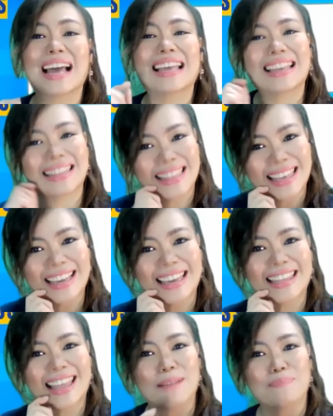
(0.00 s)
I think
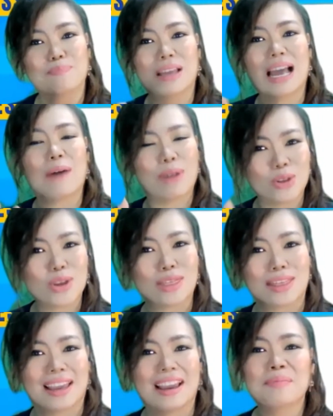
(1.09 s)
it helped. What do you think?